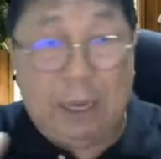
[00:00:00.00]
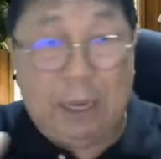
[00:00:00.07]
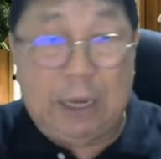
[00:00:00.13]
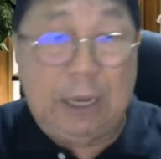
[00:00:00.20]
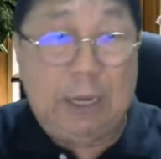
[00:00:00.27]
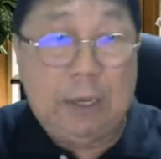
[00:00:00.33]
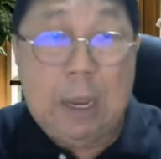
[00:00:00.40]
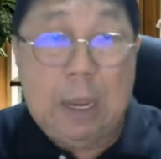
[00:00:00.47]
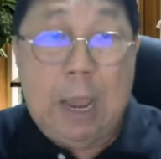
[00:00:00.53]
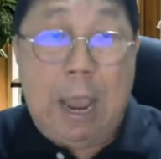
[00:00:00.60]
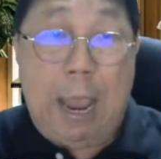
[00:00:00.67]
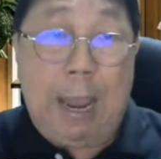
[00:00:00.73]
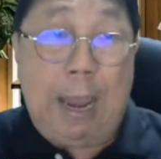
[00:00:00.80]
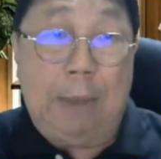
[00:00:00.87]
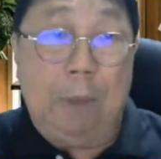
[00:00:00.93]
it is
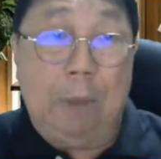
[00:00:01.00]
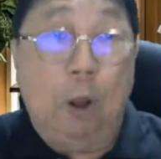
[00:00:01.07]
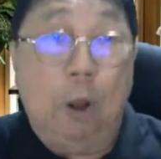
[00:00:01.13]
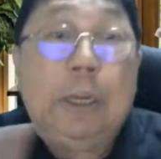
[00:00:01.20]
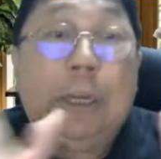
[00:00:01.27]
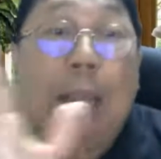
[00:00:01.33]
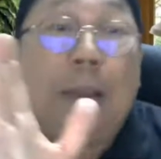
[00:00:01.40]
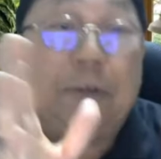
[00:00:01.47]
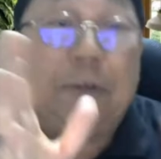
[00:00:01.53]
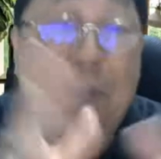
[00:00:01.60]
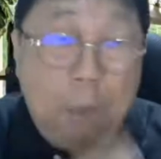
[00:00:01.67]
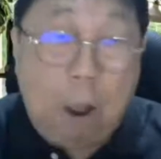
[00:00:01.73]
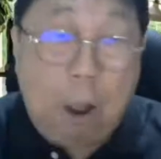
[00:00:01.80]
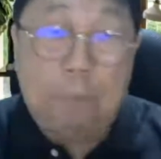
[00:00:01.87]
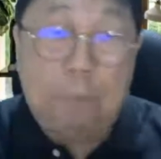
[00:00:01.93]
and only catch the
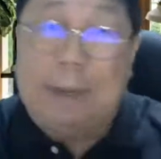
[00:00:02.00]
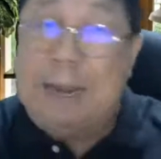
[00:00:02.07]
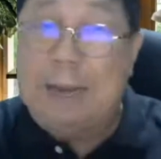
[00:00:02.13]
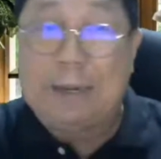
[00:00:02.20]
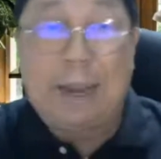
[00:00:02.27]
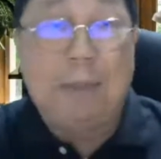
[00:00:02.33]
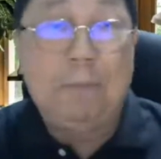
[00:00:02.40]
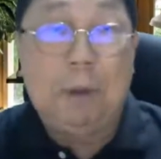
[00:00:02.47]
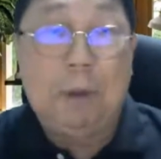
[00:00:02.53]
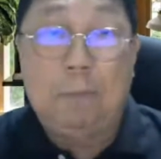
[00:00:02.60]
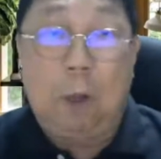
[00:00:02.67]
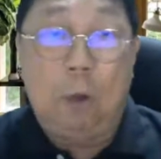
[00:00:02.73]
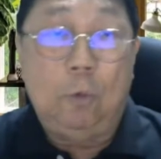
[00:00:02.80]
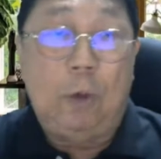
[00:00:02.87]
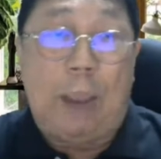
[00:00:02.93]
ball. By that time, the
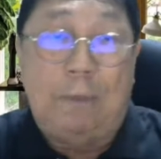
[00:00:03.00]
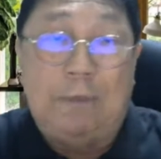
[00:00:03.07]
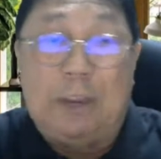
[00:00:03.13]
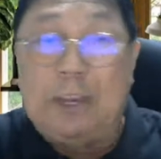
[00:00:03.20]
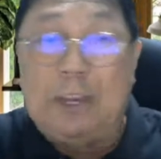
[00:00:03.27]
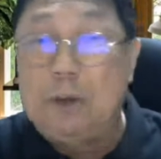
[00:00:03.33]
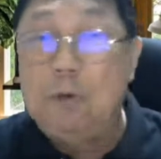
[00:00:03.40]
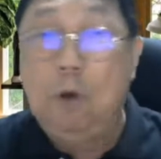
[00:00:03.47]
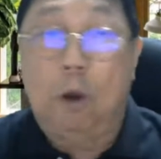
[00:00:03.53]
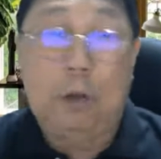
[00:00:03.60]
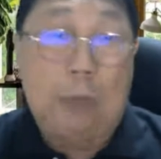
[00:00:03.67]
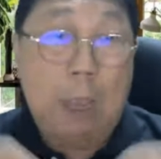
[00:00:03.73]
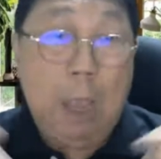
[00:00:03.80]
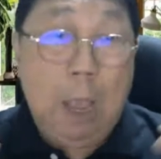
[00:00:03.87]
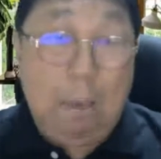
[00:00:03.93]
ball would have hit you or
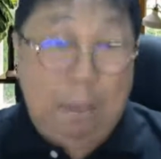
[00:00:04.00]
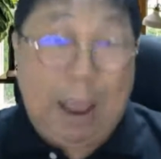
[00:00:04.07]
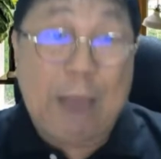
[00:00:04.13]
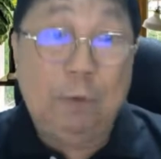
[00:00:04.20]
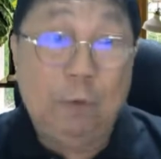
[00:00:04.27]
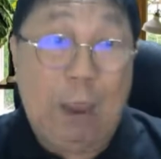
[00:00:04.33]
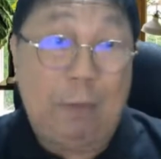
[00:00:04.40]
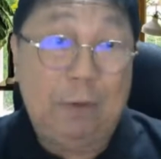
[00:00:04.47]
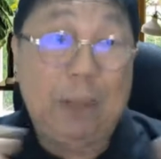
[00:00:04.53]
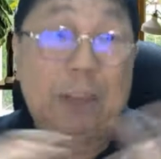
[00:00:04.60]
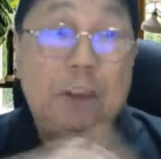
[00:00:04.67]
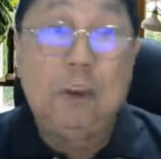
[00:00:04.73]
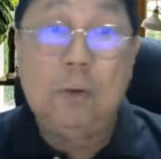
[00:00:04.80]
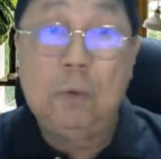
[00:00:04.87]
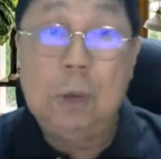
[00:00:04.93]
the punch would have
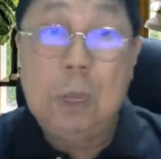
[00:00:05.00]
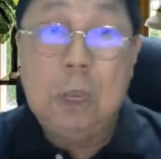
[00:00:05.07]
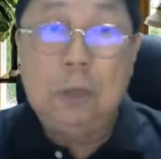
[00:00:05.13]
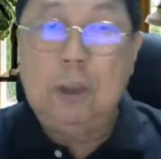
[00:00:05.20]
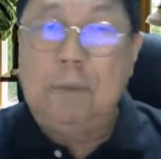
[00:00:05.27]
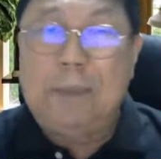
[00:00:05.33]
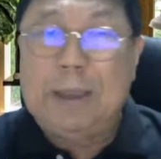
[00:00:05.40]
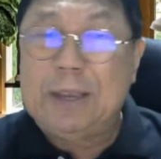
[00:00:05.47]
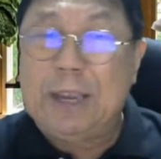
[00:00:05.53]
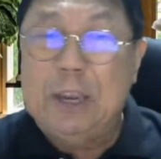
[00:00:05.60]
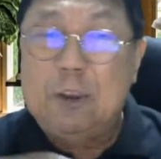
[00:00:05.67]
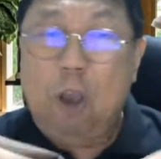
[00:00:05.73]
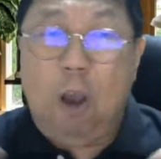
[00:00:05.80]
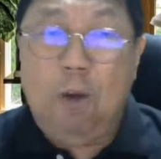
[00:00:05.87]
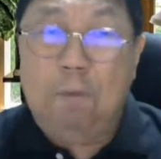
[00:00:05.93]
hit you. So basically,
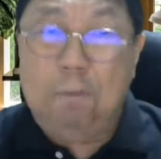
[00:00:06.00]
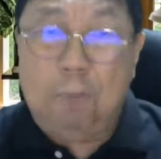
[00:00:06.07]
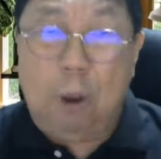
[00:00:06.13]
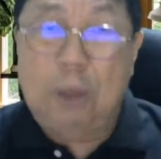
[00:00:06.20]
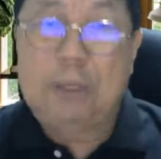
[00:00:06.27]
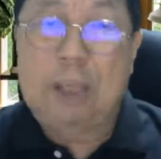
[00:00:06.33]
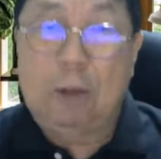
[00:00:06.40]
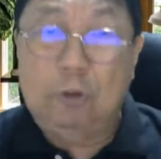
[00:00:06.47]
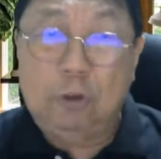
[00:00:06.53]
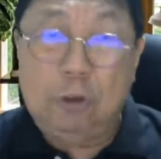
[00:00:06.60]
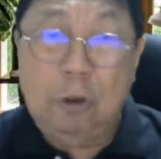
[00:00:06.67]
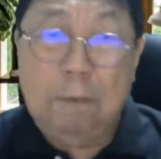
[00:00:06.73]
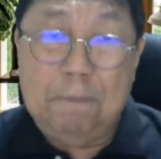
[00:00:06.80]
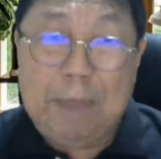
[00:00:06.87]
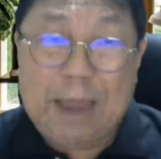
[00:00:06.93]
it all boils down
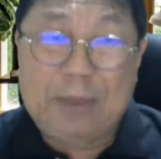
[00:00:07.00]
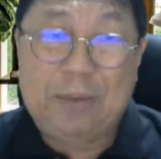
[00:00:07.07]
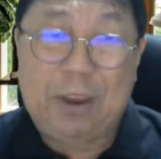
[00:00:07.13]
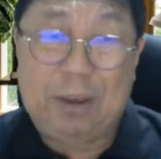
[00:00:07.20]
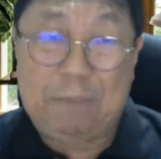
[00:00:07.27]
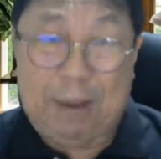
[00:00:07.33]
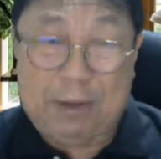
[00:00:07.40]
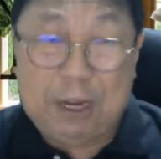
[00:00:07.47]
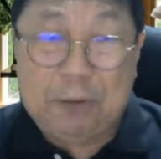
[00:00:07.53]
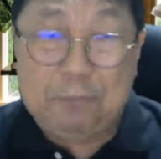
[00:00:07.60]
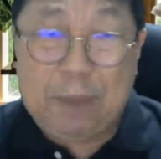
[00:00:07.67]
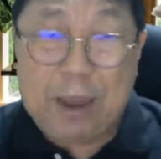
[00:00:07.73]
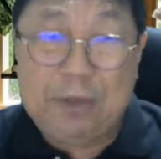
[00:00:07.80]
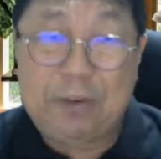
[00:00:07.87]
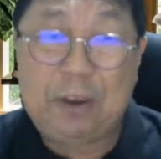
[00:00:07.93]
to basic. But this
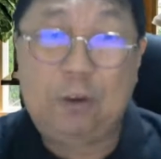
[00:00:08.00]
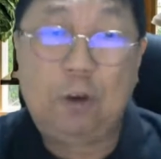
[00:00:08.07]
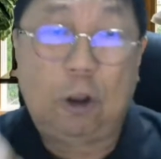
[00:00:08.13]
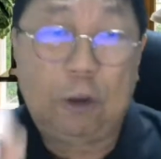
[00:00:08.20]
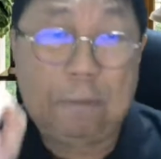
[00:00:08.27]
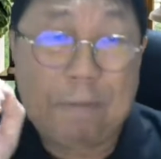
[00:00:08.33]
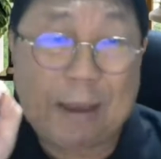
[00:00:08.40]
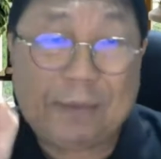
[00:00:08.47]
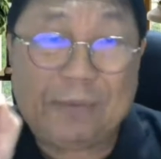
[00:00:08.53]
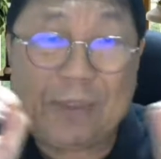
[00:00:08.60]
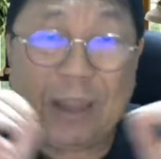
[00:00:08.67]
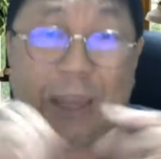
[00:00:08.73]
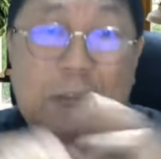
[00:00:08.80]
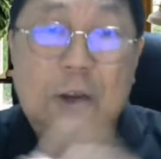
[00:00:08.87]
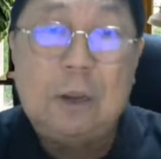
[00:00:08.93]
basic, you got to
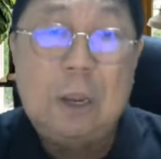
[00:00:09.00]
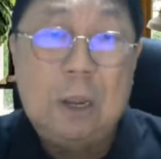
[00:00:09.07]
master it